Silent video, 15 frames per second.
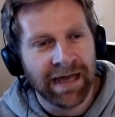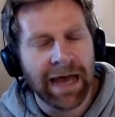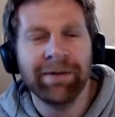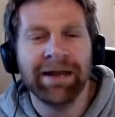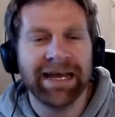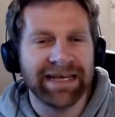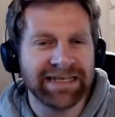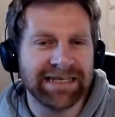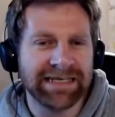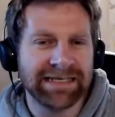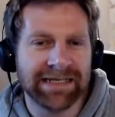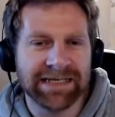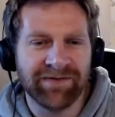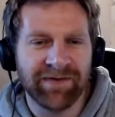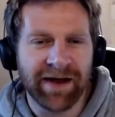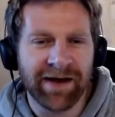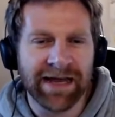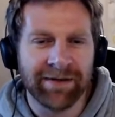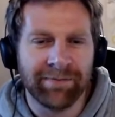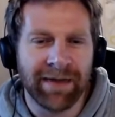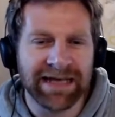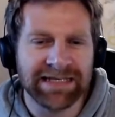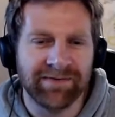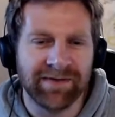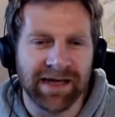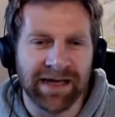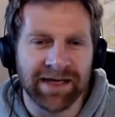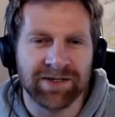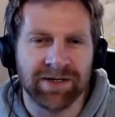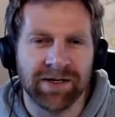I mean, I guess this varying mass of the
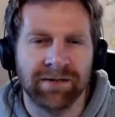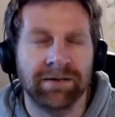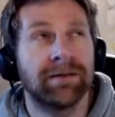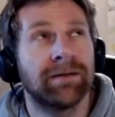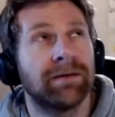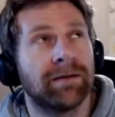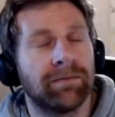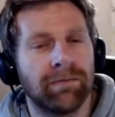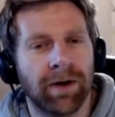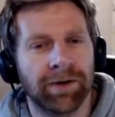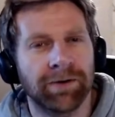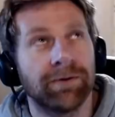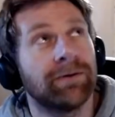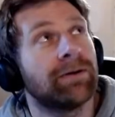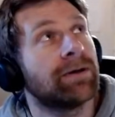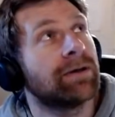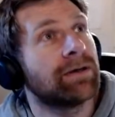electron model